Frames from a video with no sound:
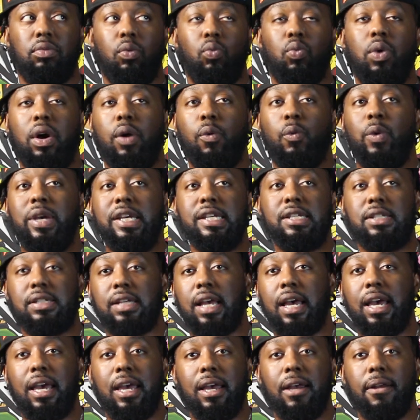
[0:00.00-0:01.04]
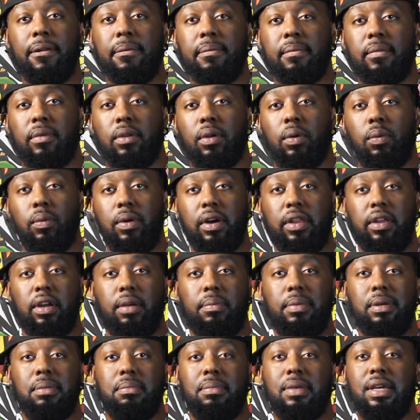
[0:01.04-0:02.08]
what we say whether
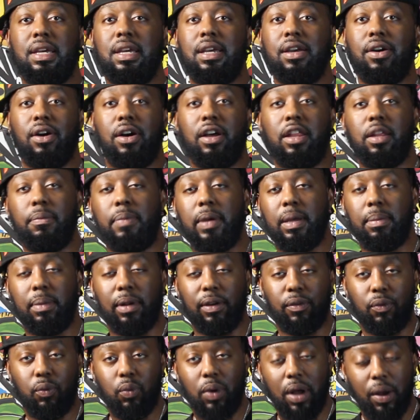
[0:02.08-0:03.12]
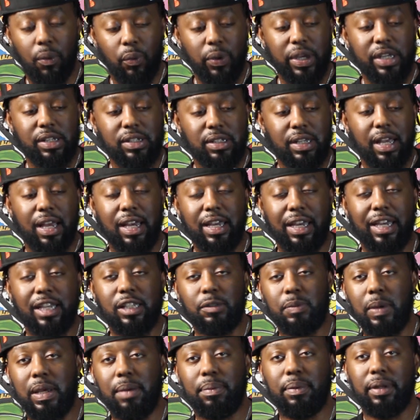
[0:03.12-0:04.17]
it be me or other people, if what we say
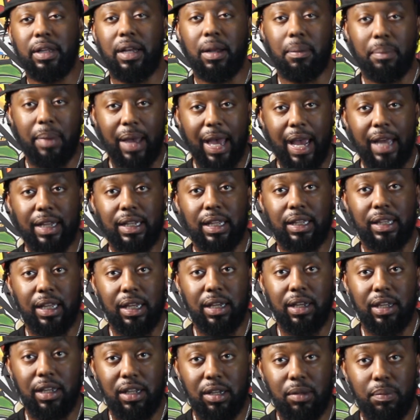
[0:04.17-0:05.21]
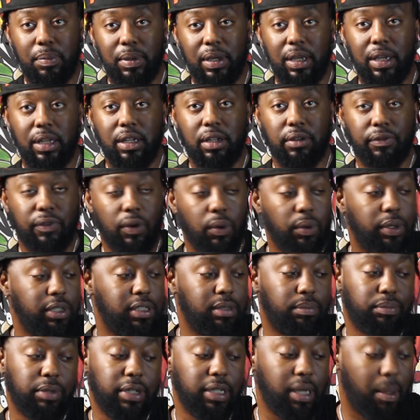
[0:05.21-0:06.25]
gets people in the bag that they need to be in to focus
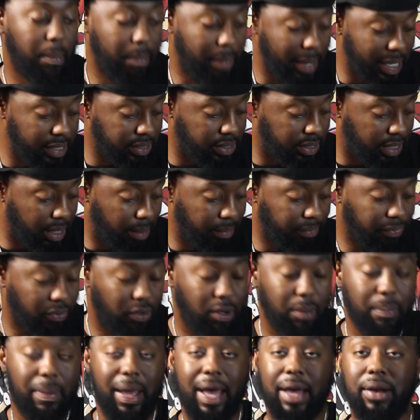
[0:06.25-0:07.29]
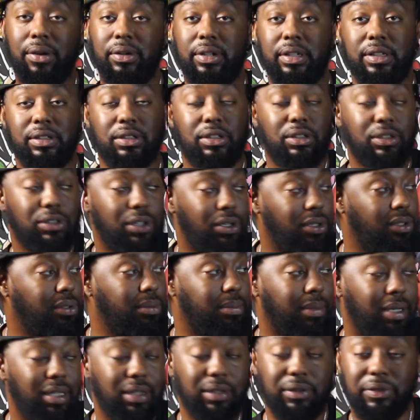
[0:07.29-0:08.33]
and bring the best them for a battle, then so
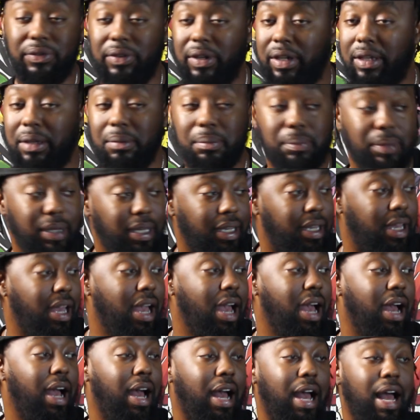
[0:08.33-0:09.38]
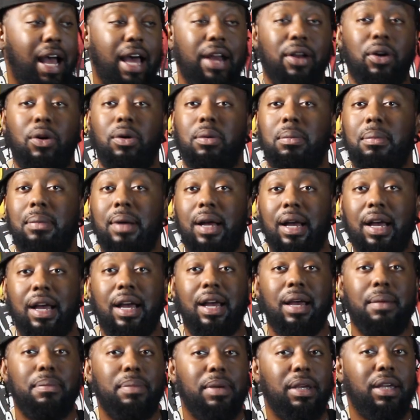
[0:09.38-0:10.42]
motherfucking be it. I don't
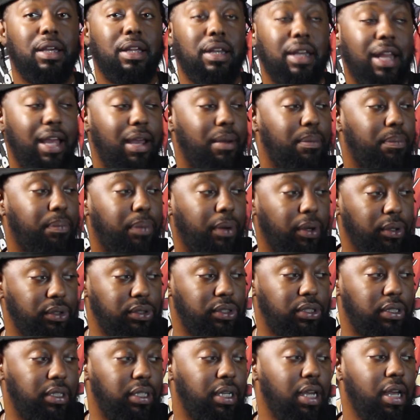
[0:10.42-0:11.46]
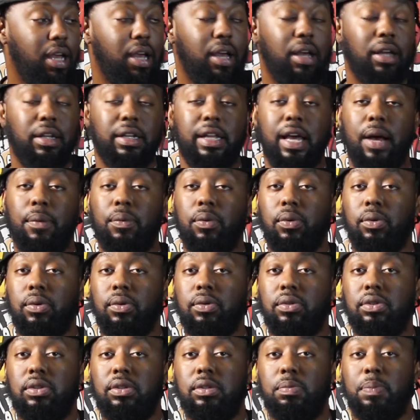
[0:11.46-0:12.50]
mind being that person that
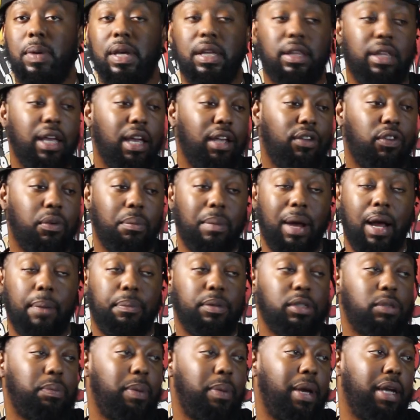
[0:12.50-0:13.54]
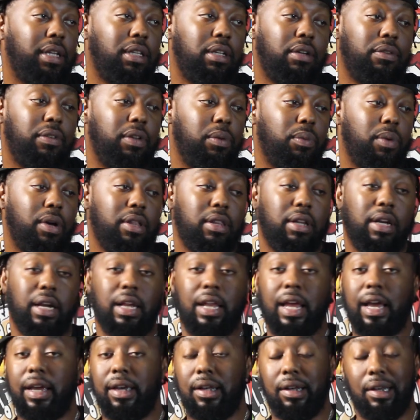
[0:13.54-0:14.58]
will speak things from my perspective and whether they
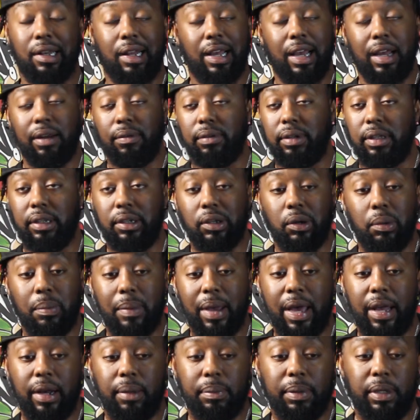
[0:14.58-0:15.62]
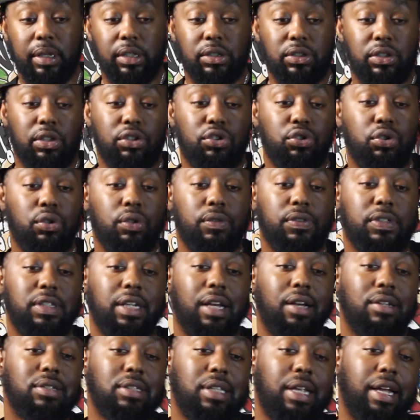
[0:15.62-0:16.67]
like it or not, it really don't matter because the truth
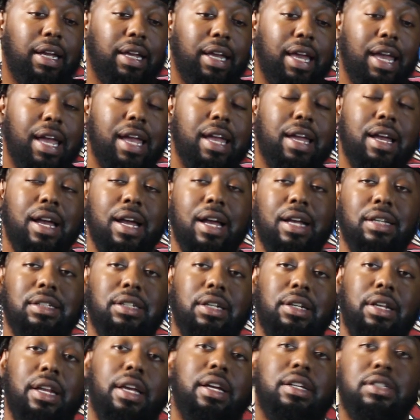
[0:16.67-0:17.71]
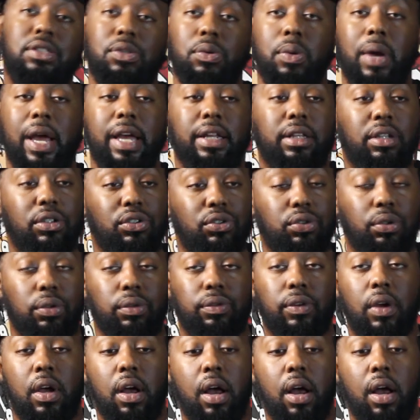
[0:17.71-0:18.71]
sounds like hate. Niggas do hate the truth.